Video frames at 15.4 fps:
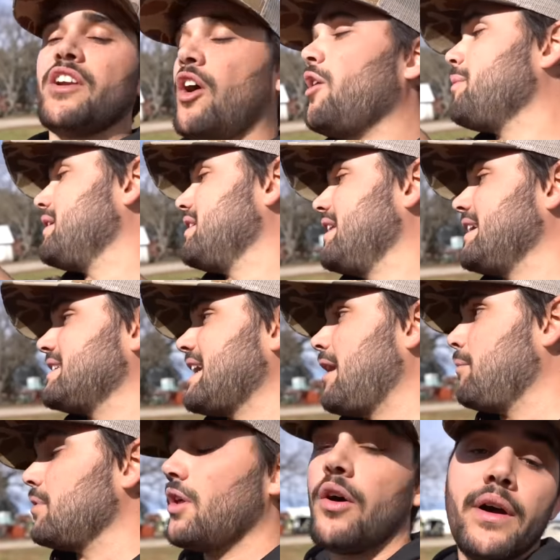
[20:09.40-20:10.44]
It'll all be linked
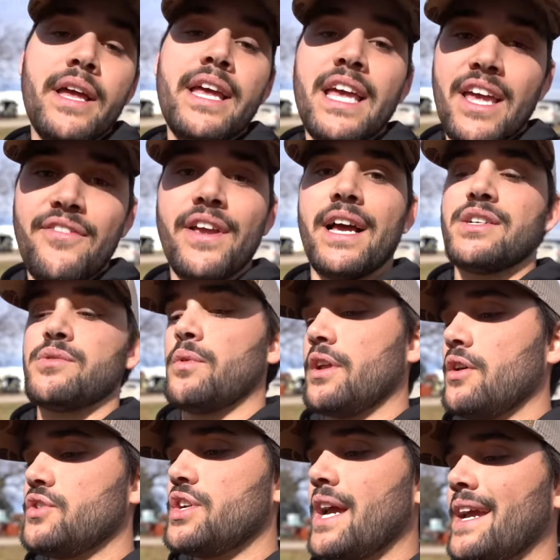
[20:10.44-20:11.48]
down below if you guys want to
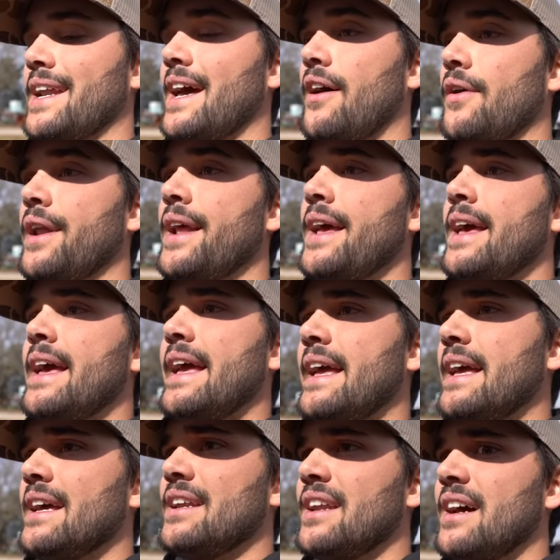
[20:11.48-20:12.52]
go check it out.
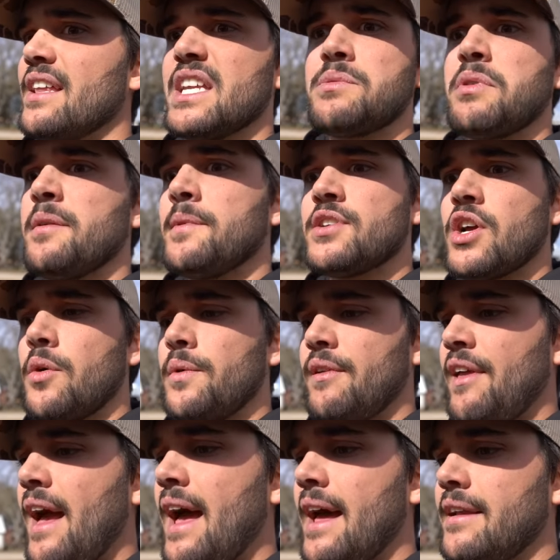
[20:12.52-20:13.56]
And uh, that's pretty much all we
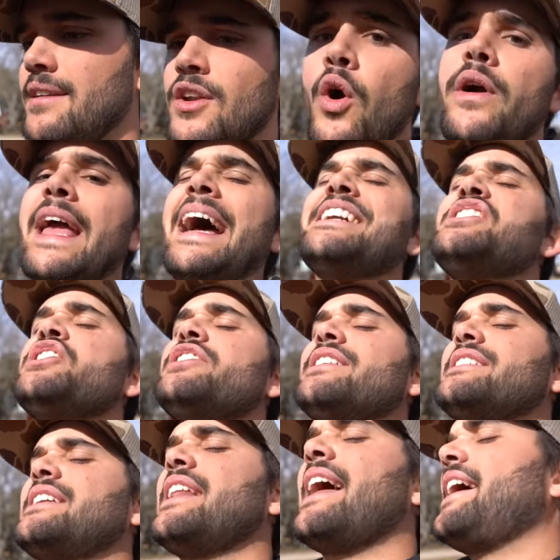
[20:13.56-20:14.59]
got. No catch and
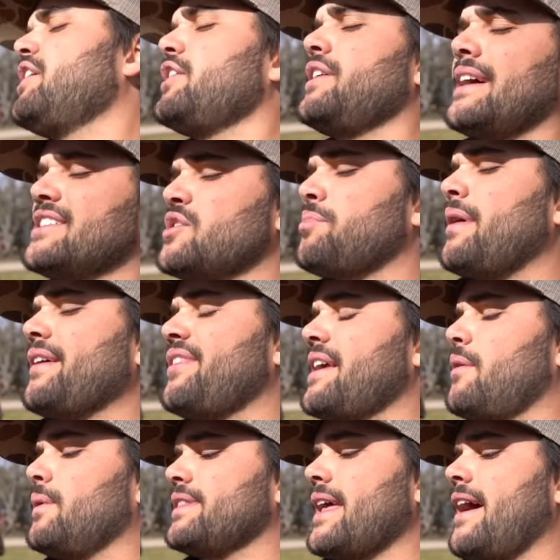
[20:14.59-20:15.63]
cook today. I know you guys are probably
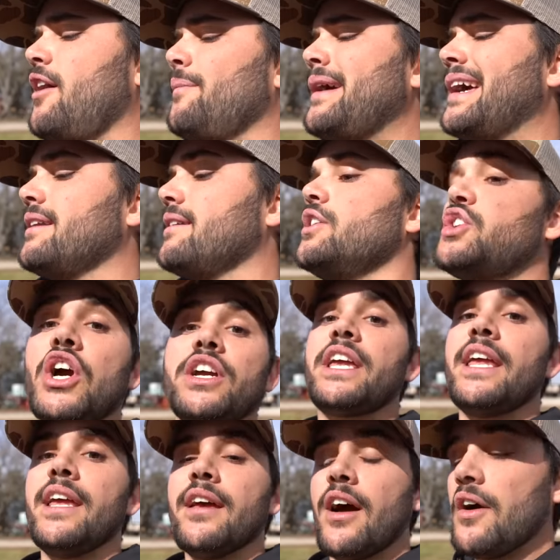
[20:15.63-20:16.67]
thinking, what the hell, man?
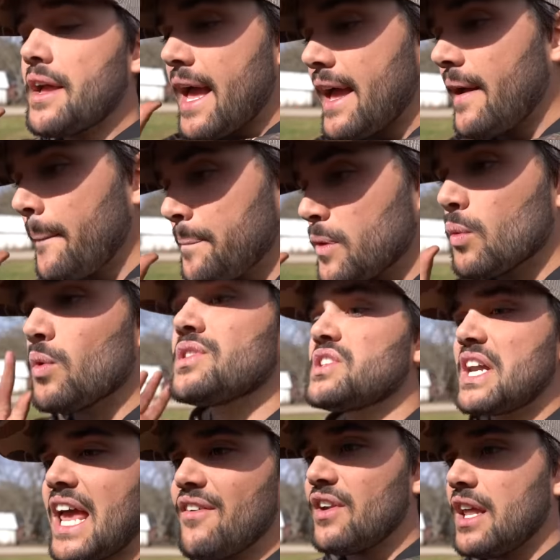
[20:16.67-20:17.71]
Jerky, okay? We're
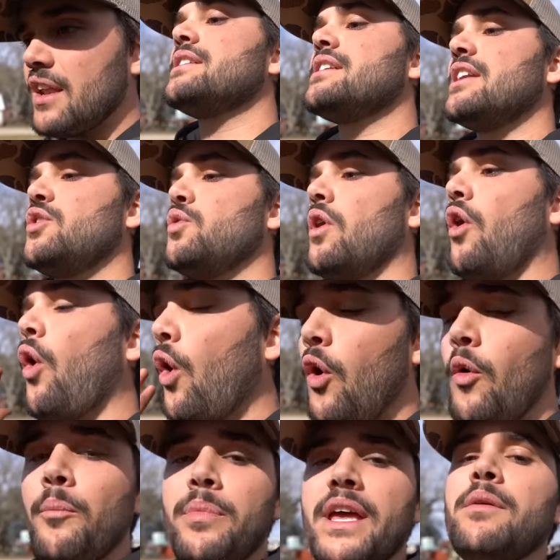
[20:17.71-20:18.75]
saving it to do a
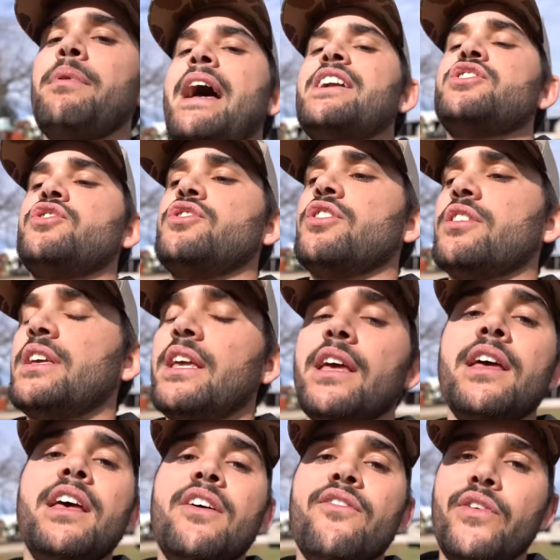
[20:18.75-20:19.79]
whole big batch of jerky.
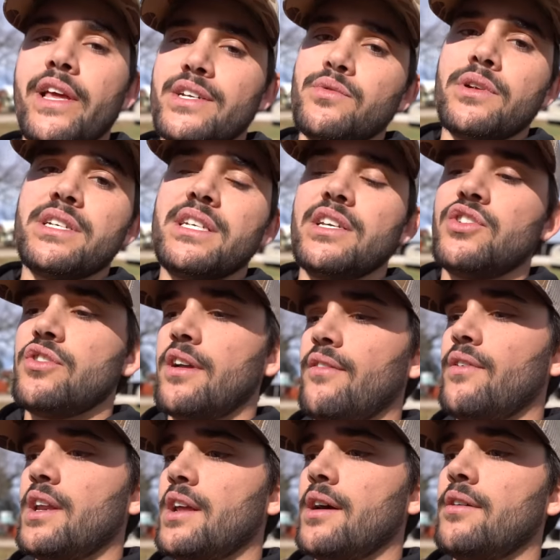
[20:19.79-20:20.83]
If you guys want to see a jerky
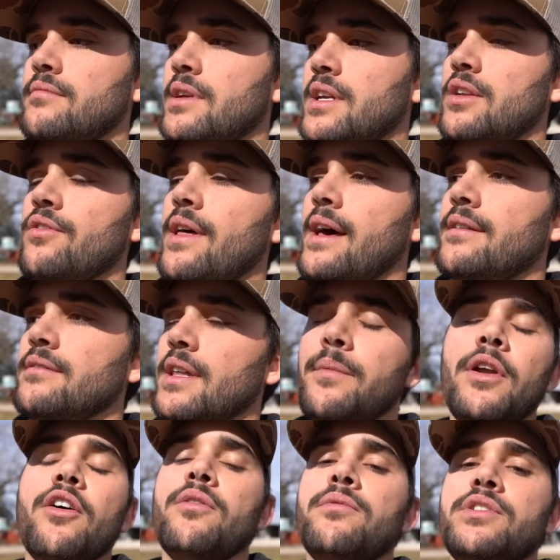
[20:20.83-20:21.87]
video, we can do that. Let me
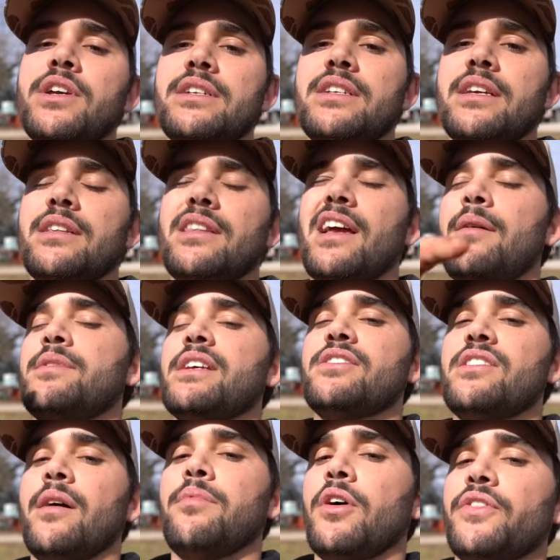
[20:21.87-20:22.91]
know what you guys think in the comment
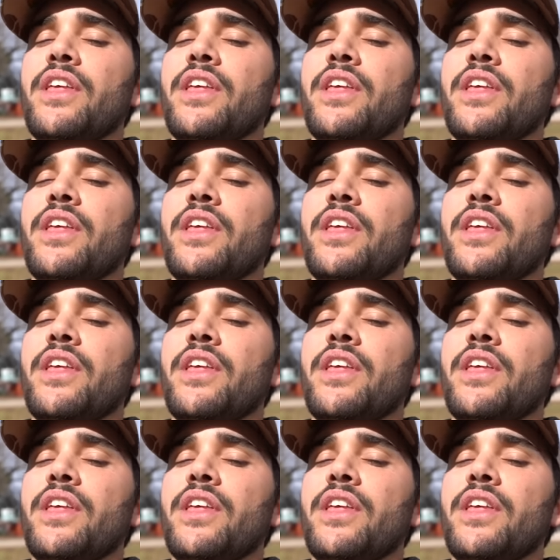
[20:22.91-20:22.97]
section down below.